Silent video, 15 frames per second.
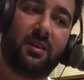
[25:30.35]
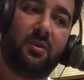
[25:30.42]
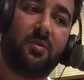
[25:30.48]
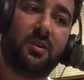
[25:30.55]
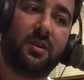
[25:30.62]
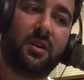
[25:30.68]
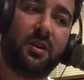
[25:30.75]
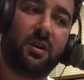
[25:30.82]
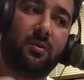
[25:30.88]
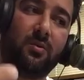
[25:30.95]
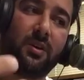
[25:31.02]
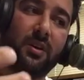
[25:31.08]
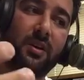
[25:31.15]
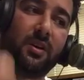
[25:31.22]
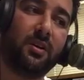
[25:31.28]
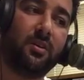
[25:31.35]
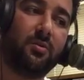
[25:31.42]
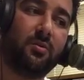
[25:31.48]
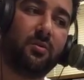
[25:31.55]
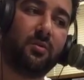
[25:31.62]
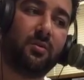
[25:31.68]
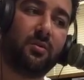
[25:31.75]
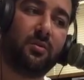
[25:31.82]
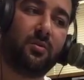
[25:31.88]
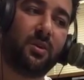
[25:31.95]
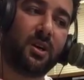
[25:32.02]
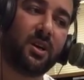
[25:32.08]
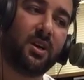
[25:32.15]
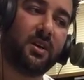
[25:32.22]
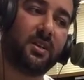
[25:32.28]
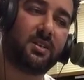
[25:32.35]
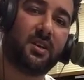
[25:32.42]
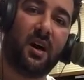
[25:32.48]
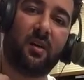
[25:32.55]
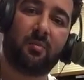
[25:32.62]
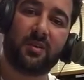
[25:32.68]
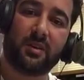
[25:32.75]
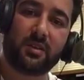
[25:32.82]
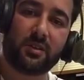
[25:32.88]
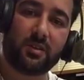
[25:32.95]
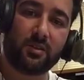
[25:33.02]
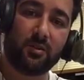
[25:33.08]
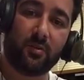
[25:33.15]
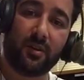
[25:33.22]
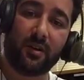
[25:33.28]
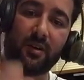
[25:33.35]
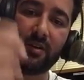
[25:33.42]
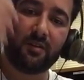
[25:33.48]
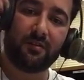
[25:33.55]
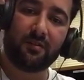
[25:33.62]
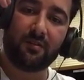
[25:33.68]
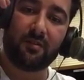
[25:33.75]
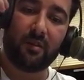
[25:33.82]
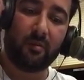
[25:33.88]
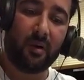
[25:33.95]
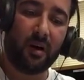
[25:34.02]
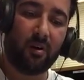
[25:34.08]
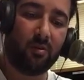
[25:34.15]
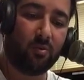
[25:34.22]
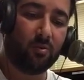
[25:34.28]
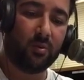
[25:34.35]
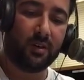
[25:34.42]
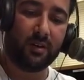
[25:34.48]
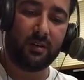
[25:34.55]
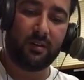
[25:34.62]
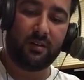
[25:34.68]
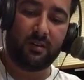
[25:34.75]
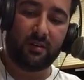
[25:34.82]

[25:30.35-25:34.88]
I want to hear what kind of topics you want to hear about, what